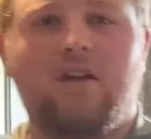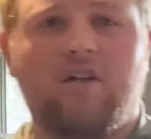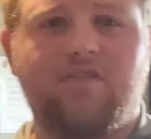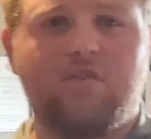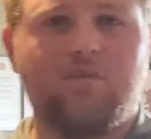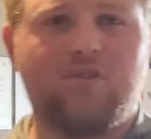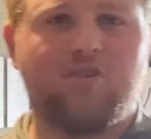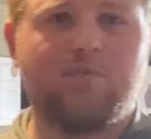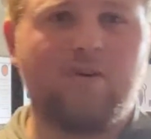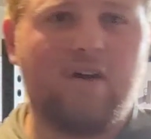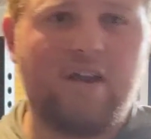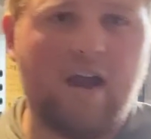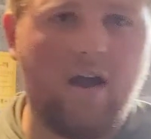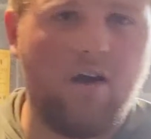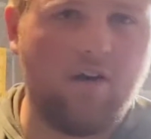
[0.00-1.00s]
nothing was
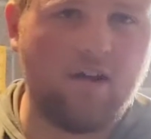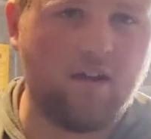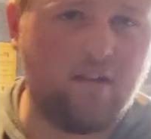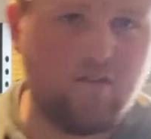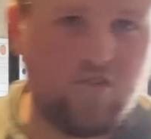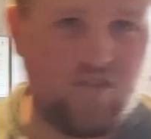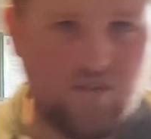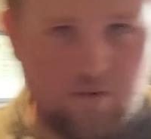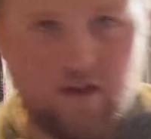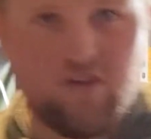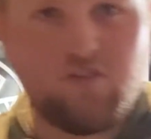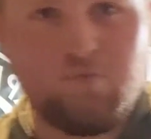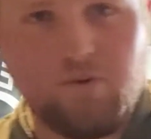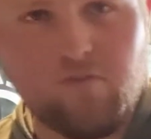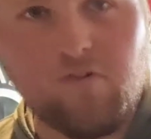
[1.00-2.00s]
spilling out on it. it used to, I
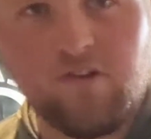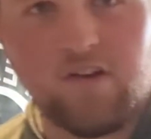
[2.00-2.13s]
used to be in